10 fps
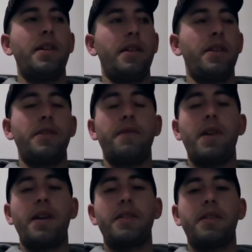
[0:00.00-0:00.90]
and it's an
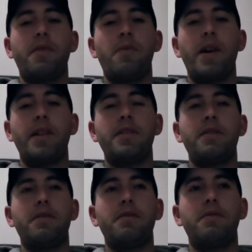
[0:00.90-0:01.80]
excellent way
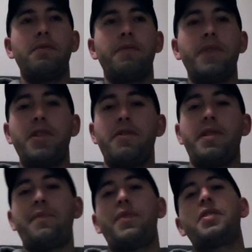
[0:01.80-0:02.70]
to video
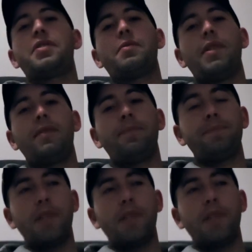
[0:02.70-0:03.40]
game fish as well.